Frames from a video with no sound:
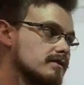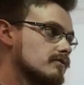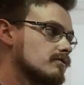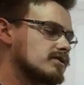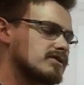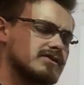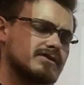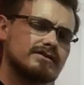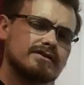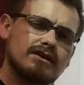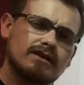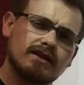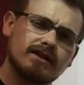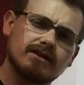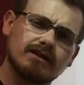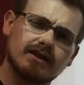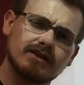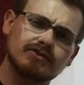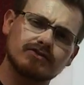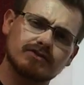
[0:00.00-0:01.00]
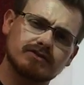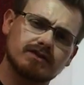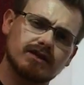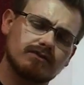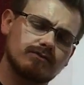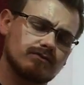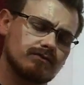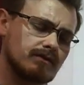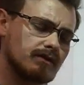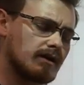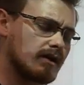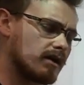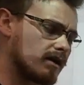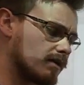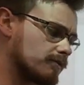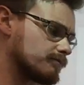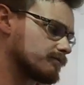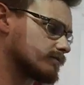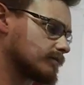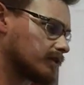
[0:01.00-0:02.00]
which is an interesting
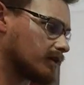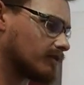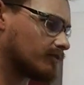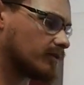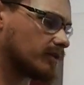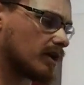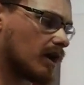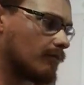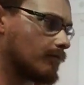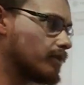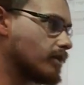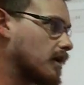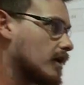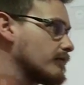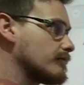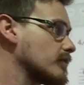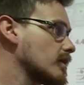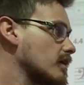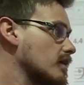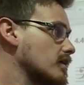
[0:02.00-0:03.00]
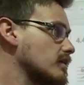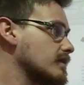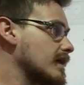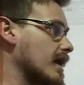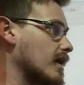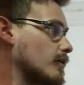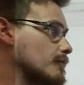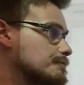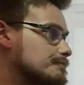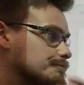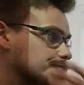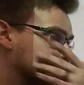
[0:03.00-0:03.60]
phenomenon. Now,